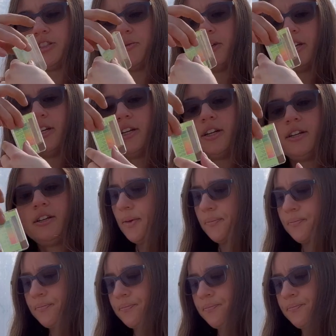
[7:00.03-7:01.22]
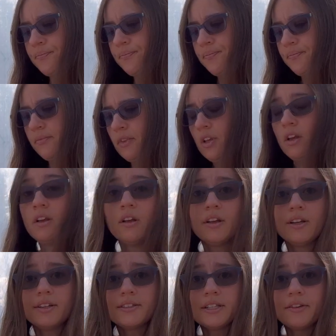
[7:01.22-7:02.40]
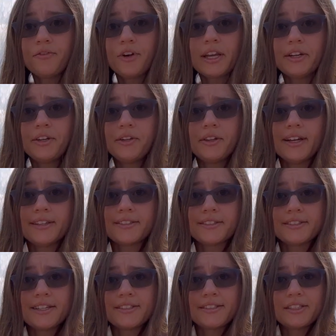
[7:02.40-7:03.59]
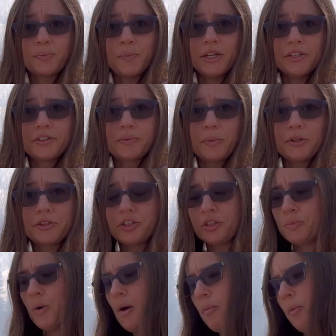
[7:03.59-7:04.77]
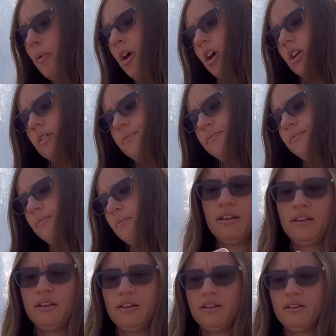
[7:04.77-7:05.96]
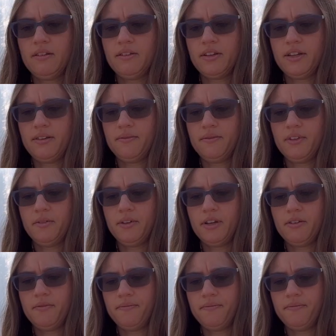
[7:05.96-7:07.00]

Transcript: should be good. Let's see if we can do this. It says this pill is supposed to just pop apart. There we go.